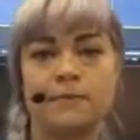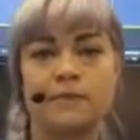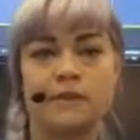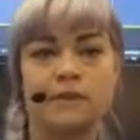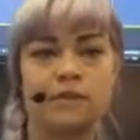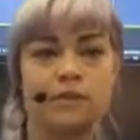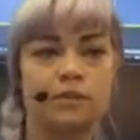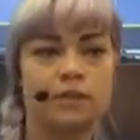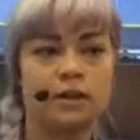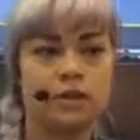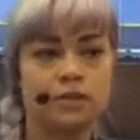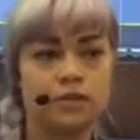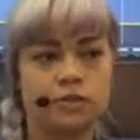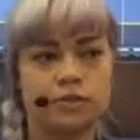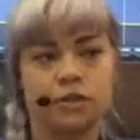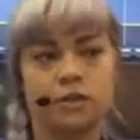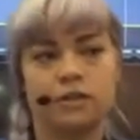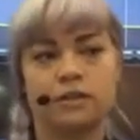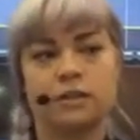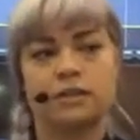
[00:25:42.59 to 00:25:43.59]
These are
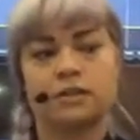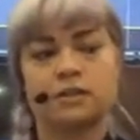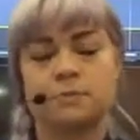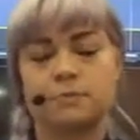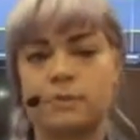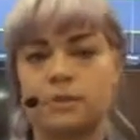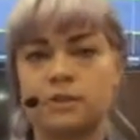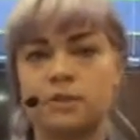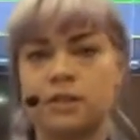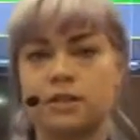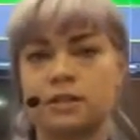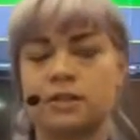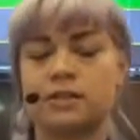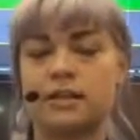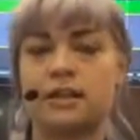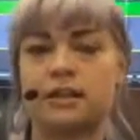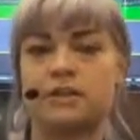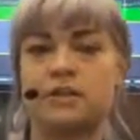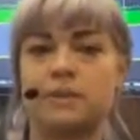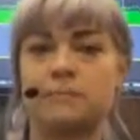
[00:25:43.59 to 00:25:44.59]
actually, this project is
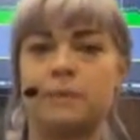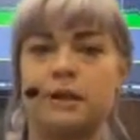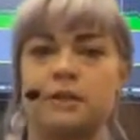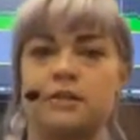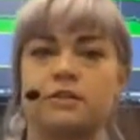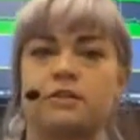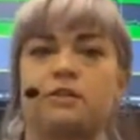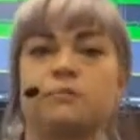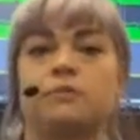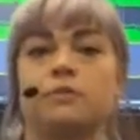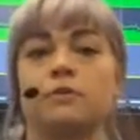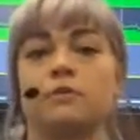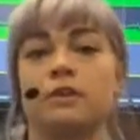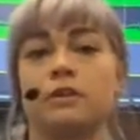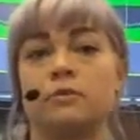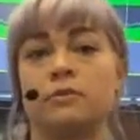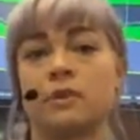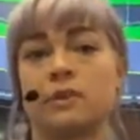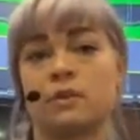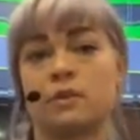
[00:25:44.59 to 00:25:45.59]
actually based off
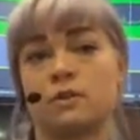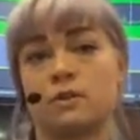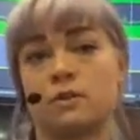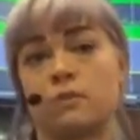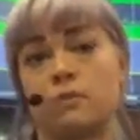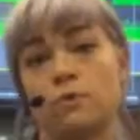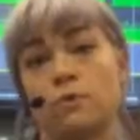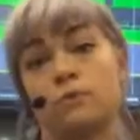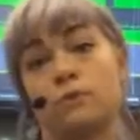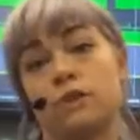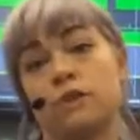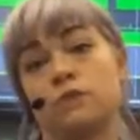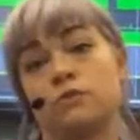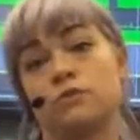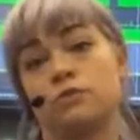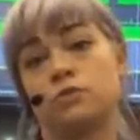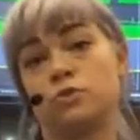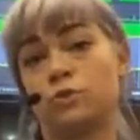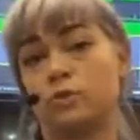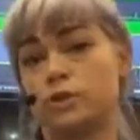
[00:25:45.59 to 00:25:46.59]
the Unreal Engine 4 video
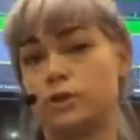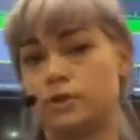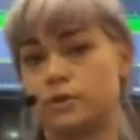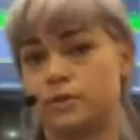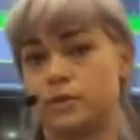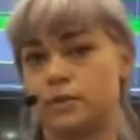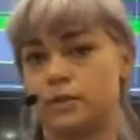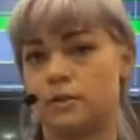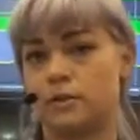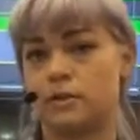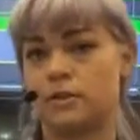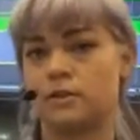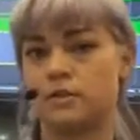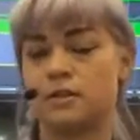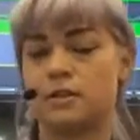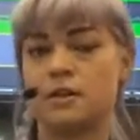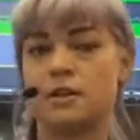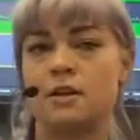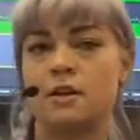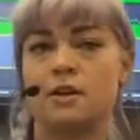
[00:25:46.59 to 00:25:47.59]
tutorial series,
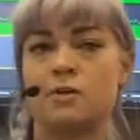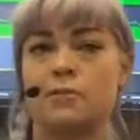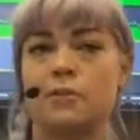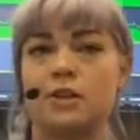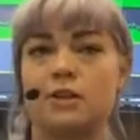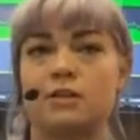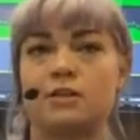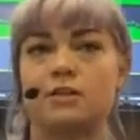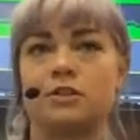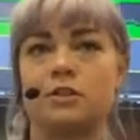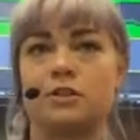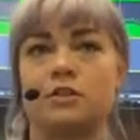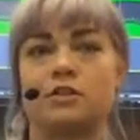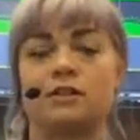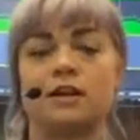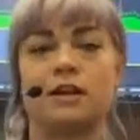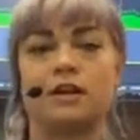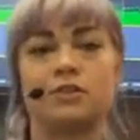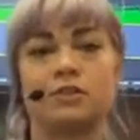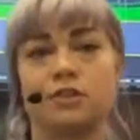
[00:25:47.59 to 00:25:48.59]
which is
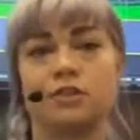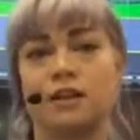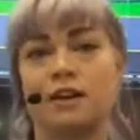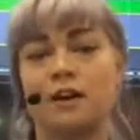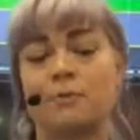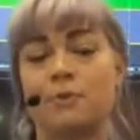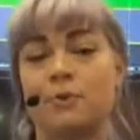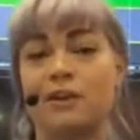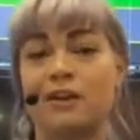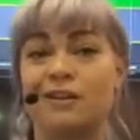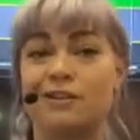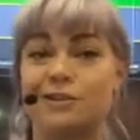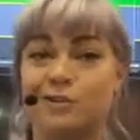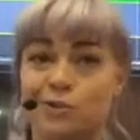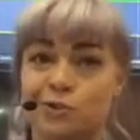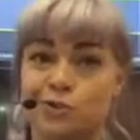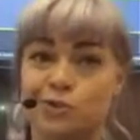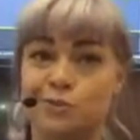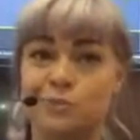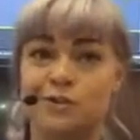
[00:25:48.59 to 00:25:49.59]
actually up on our
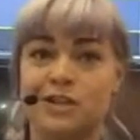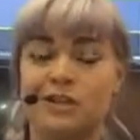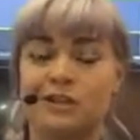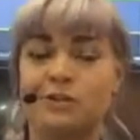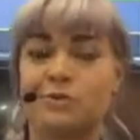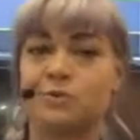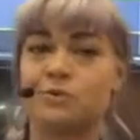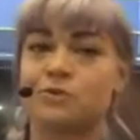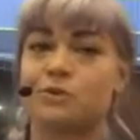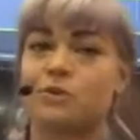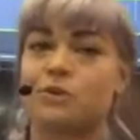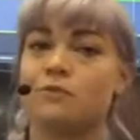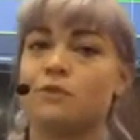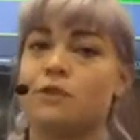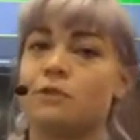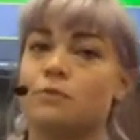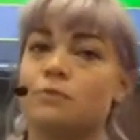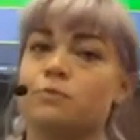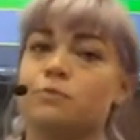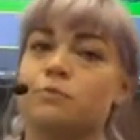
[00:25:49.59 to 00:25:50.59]
YouTube channel. So if
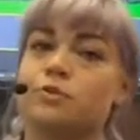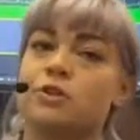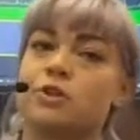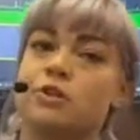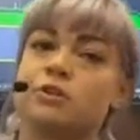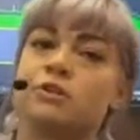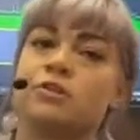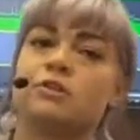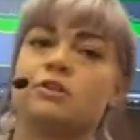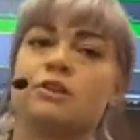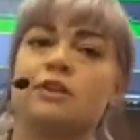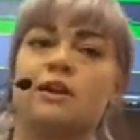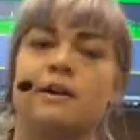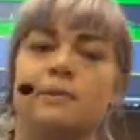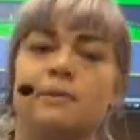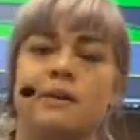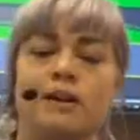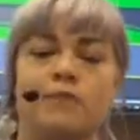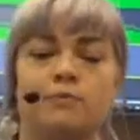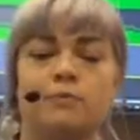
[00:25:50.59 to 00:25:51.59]
you search
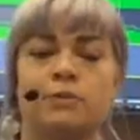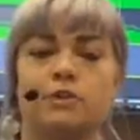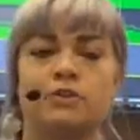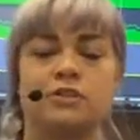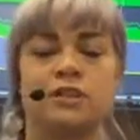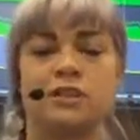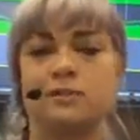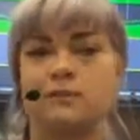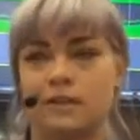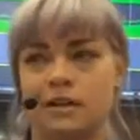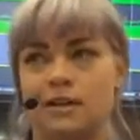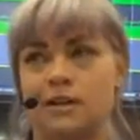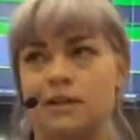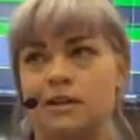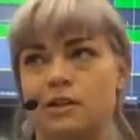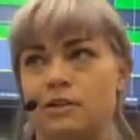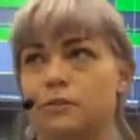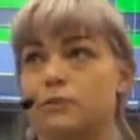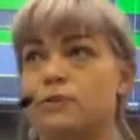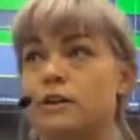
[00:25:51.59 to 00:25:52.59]
FMOD
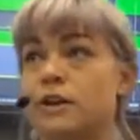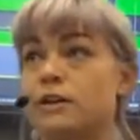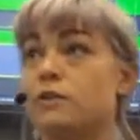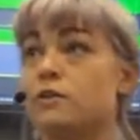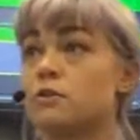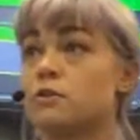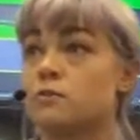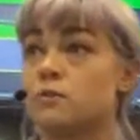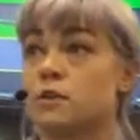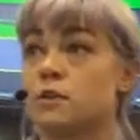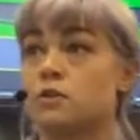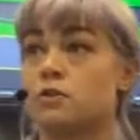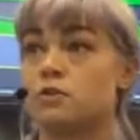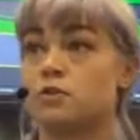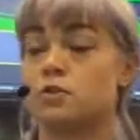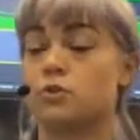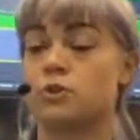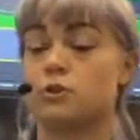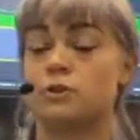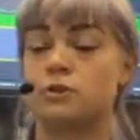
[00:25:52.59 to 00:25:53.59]
TV, you'll find those video
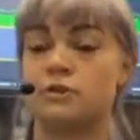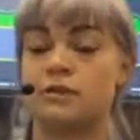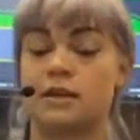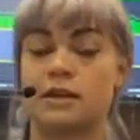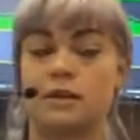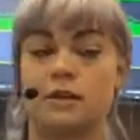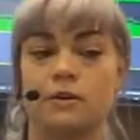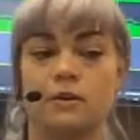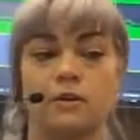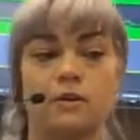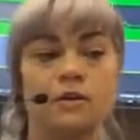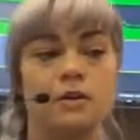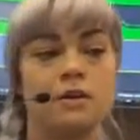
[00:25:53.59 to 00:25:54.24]
tutorials there.